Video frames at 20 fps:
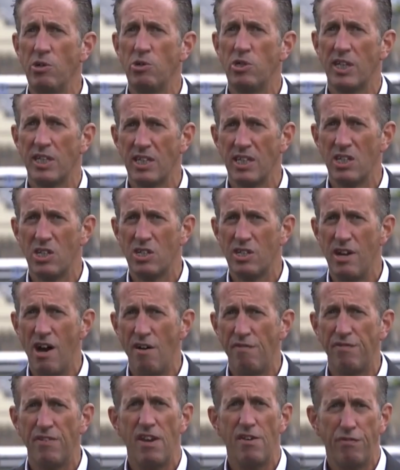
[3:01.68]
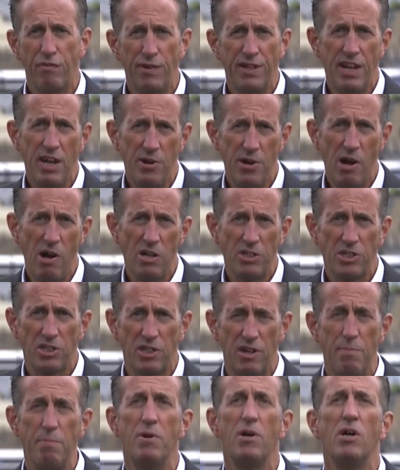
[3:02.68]
using this stuff. If we don't
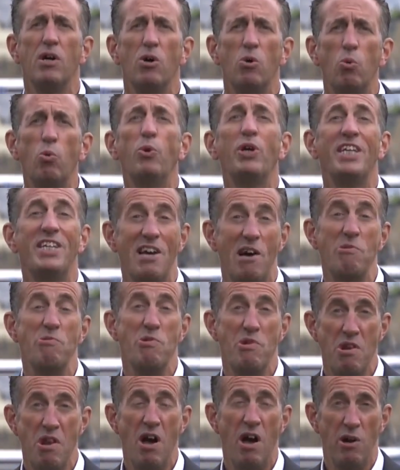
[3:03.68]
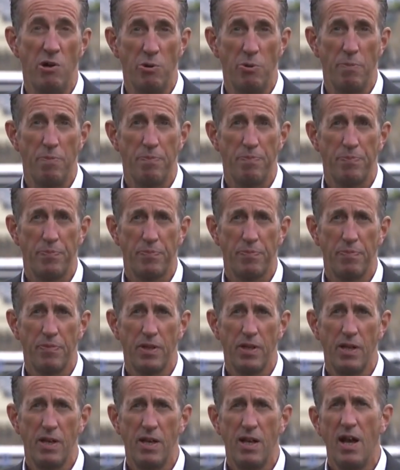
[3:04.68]
ask them, we don't know.
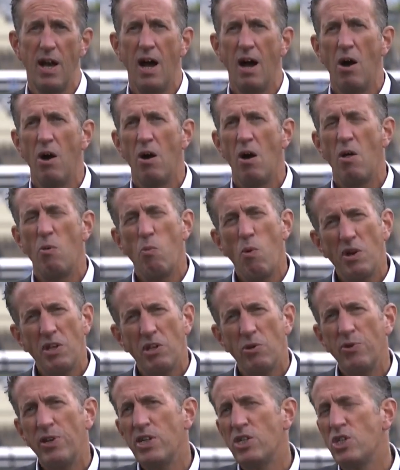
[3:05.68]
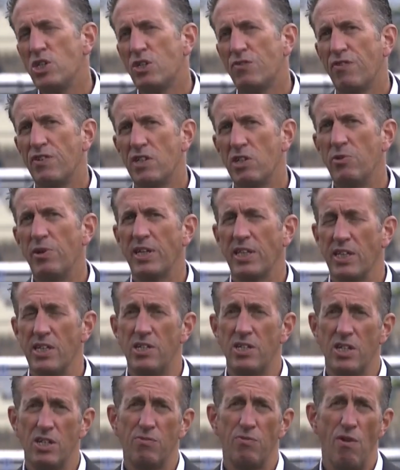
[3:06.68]
One of the reasons for doing
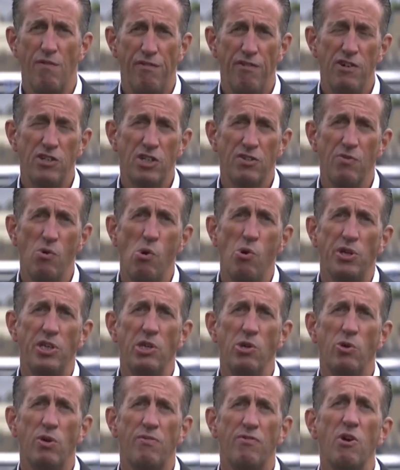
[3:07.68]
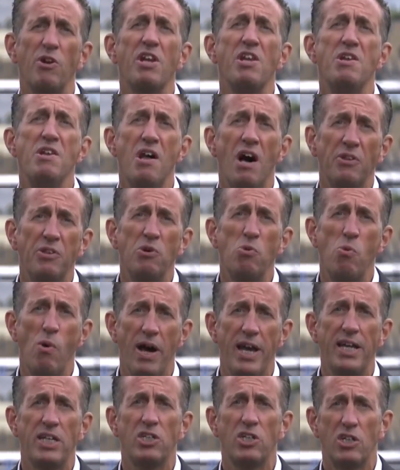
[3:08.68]
this is, well, first of all, you've got another
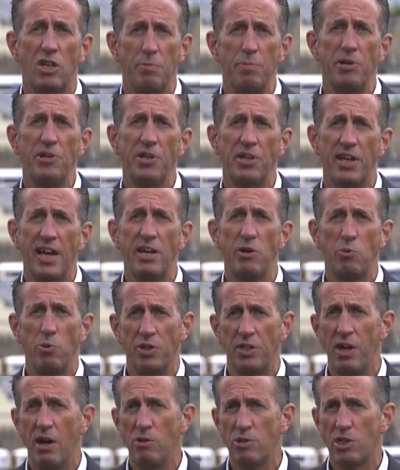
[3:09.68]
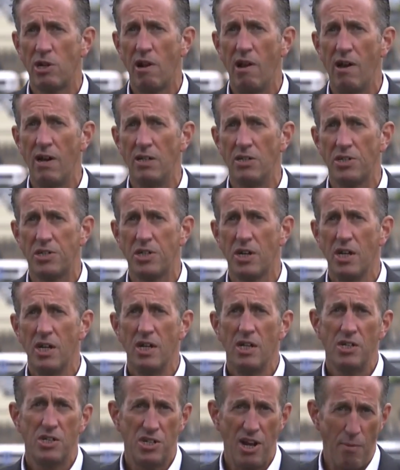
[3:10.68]
way to communicate with those clients.
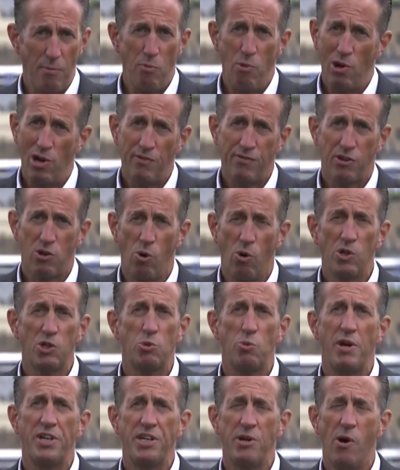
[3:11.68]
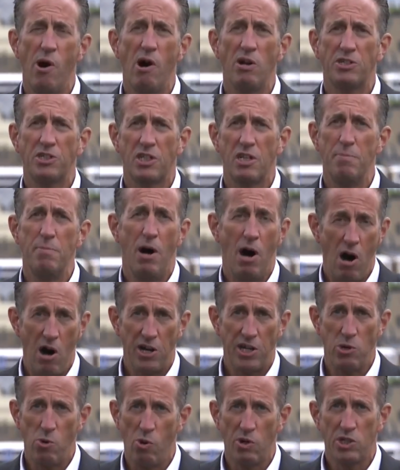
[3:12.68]
Some will, of course, when you ask them,
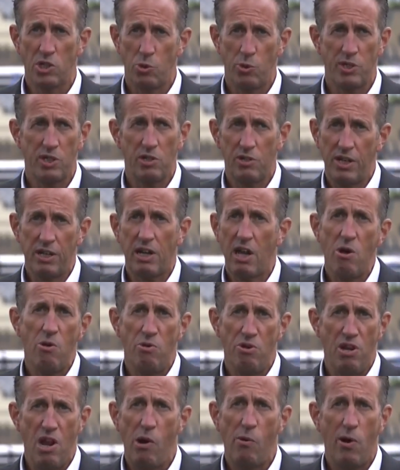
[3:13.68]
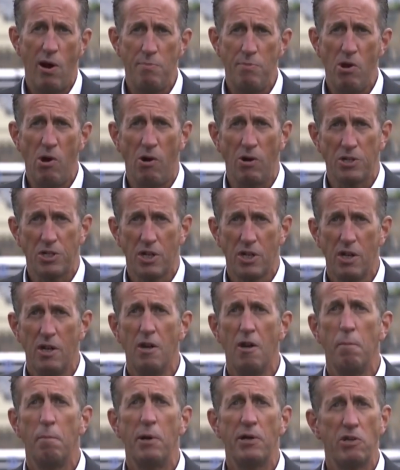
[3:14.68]
are you on Twitter? They'll go, no, I'm not.
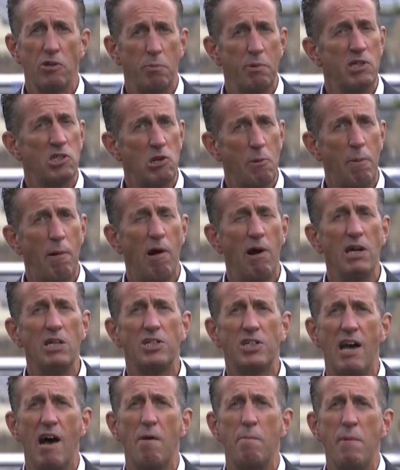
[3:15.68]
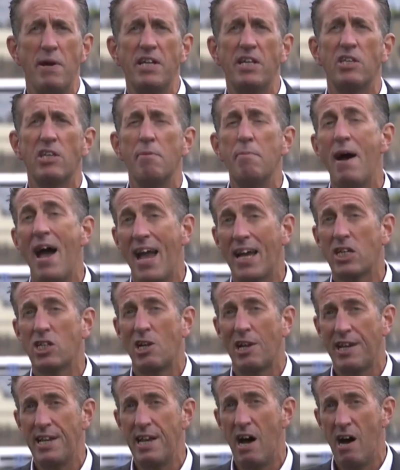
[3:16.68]
But you'll be surprised how many of them
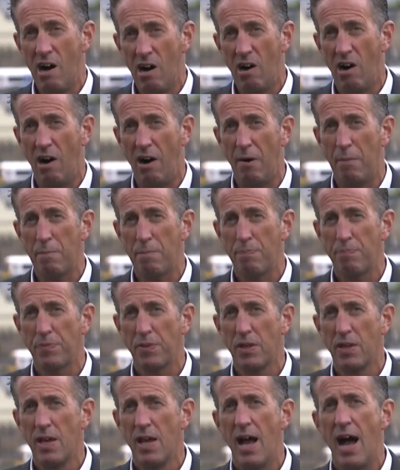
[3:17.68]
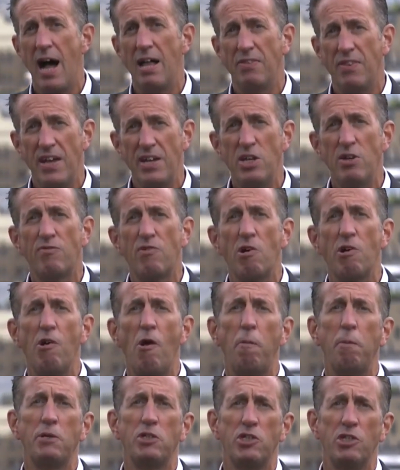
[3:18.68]
actually are. And then you've got
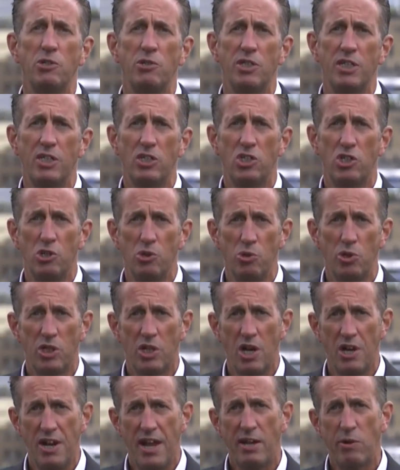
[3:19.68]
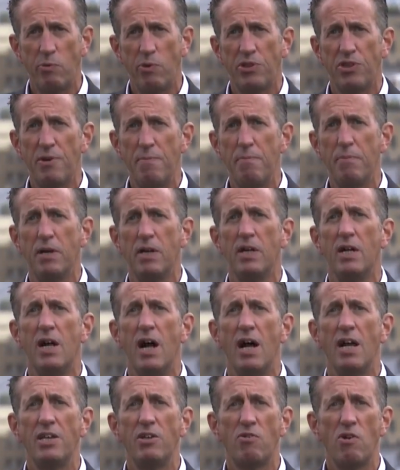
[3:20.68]
an opportunity to connect with them.
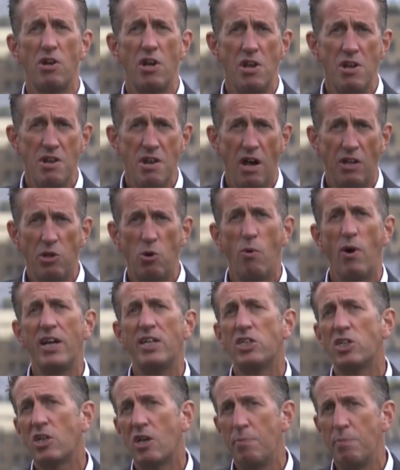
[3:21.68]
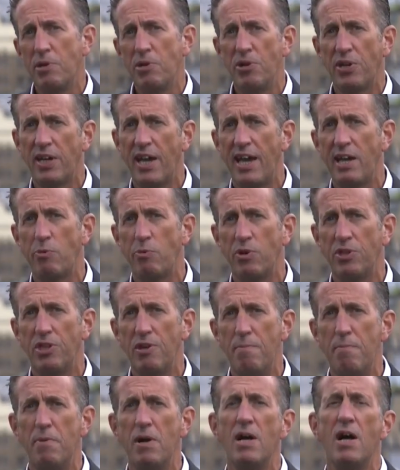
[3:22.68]
You've got another way to communicate with
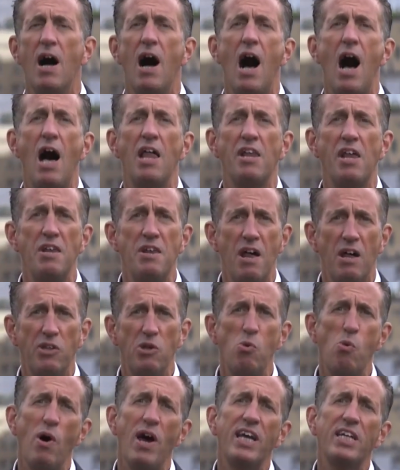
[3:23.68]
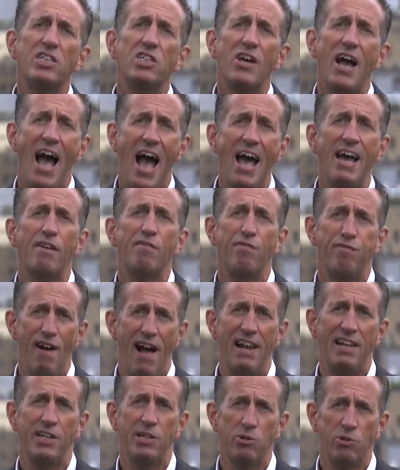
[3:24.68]
them and another way to add
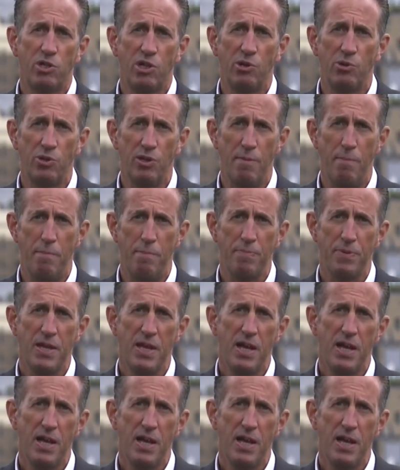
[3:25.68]
value to them.